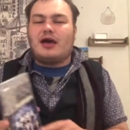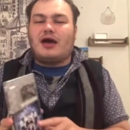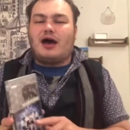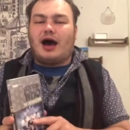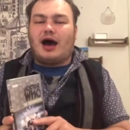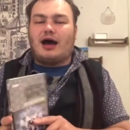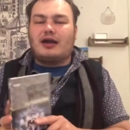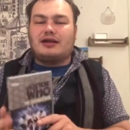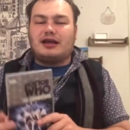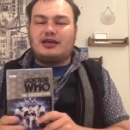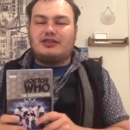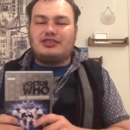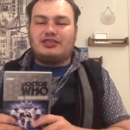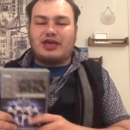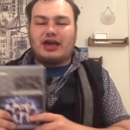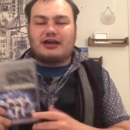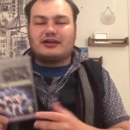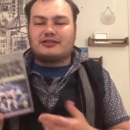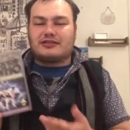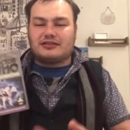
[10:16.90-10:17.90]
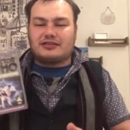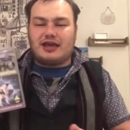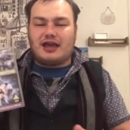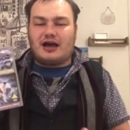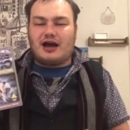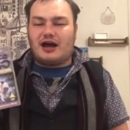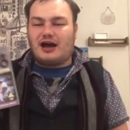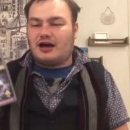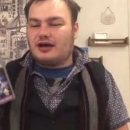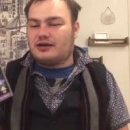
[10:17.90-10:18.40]
and they think that they
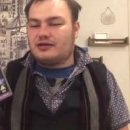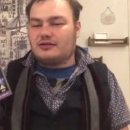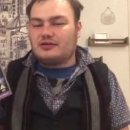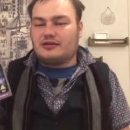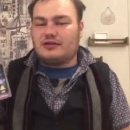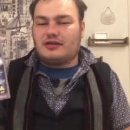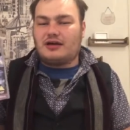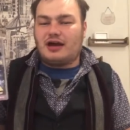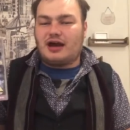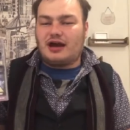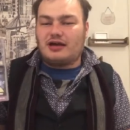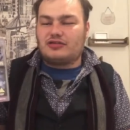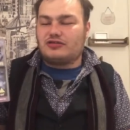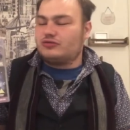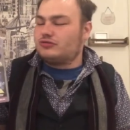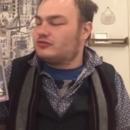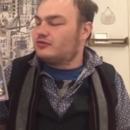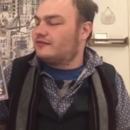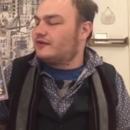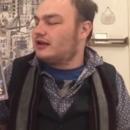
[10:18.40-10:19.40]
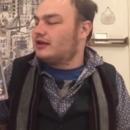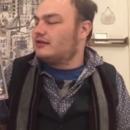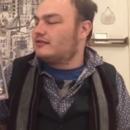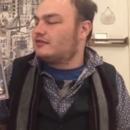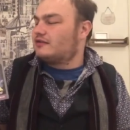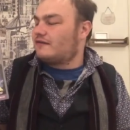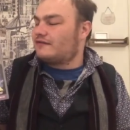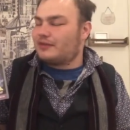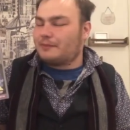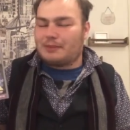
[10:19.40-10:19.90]
are two civilians
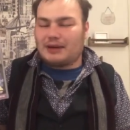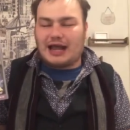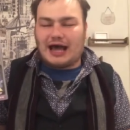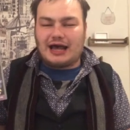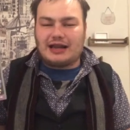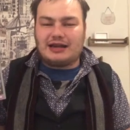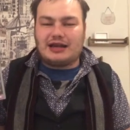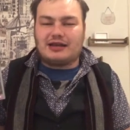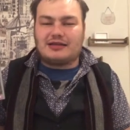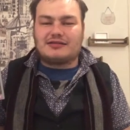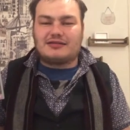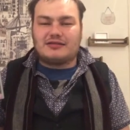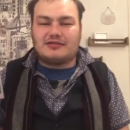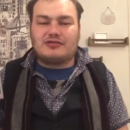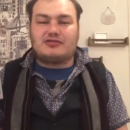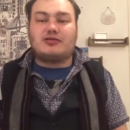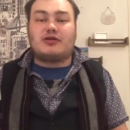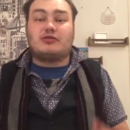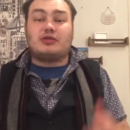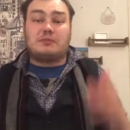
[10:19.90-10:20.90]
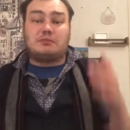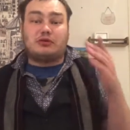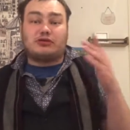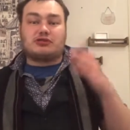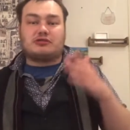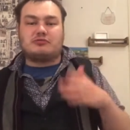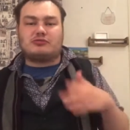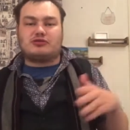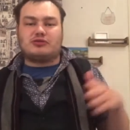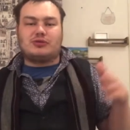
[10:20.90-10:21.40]
of the planet, and so they put
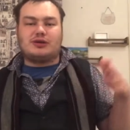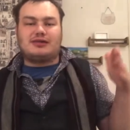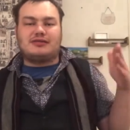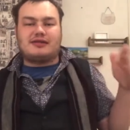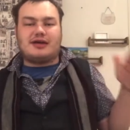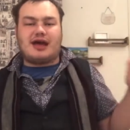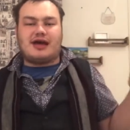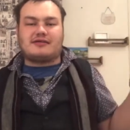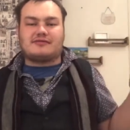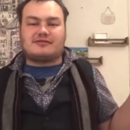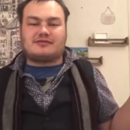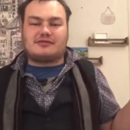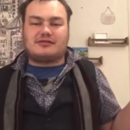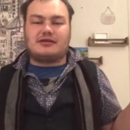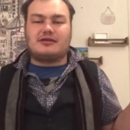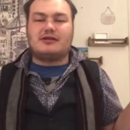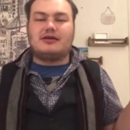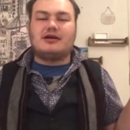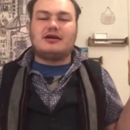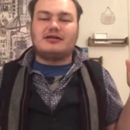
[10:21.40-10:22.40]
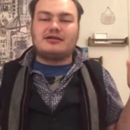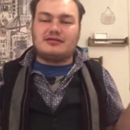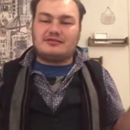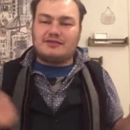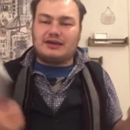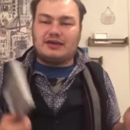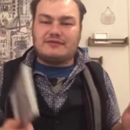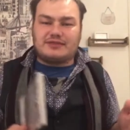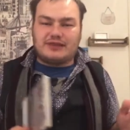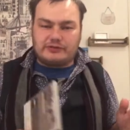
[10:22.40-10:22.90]
them through a test to
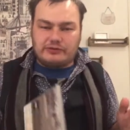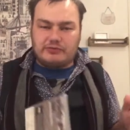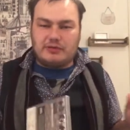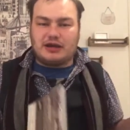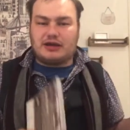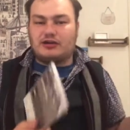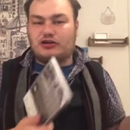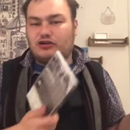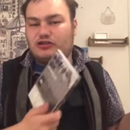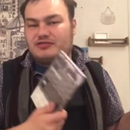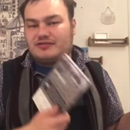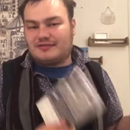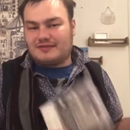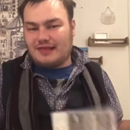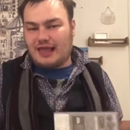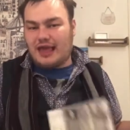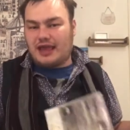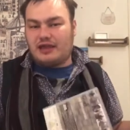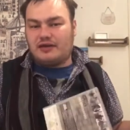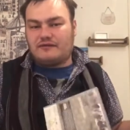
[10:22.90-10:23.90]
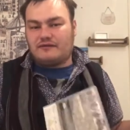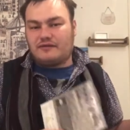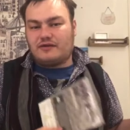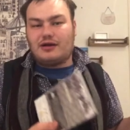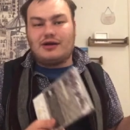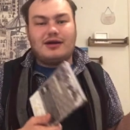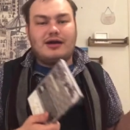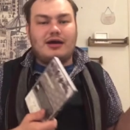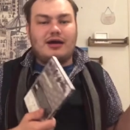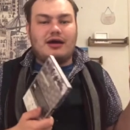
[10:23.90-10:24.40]
see if they would make a good slave,
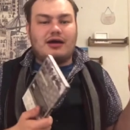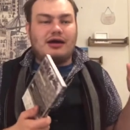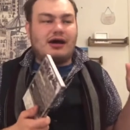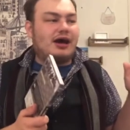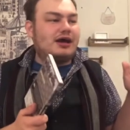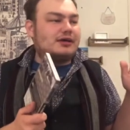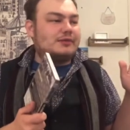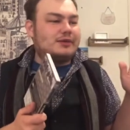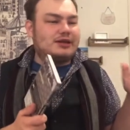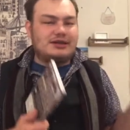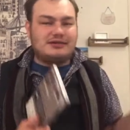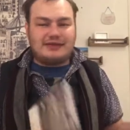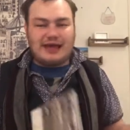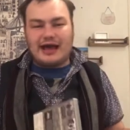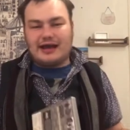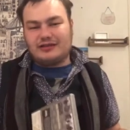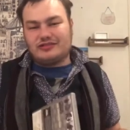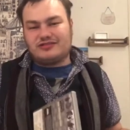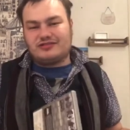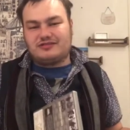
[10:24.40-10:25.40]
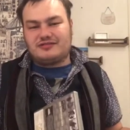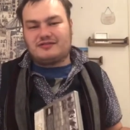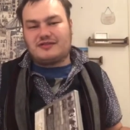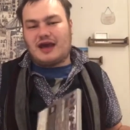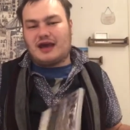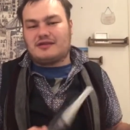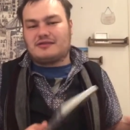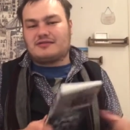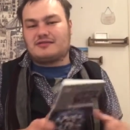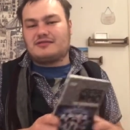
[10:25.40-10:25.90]
an intelligence
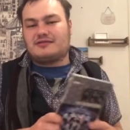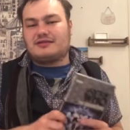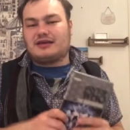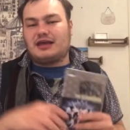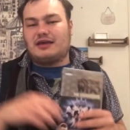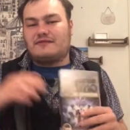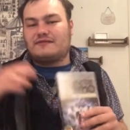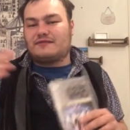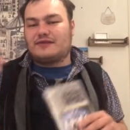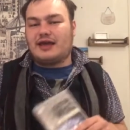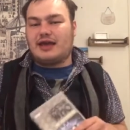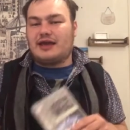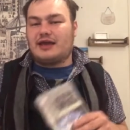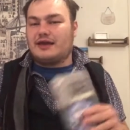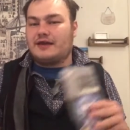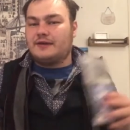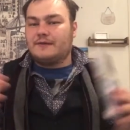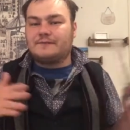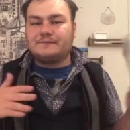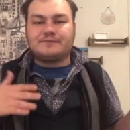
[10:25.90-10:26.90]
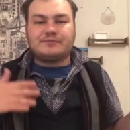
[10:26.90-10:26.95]
test to see if they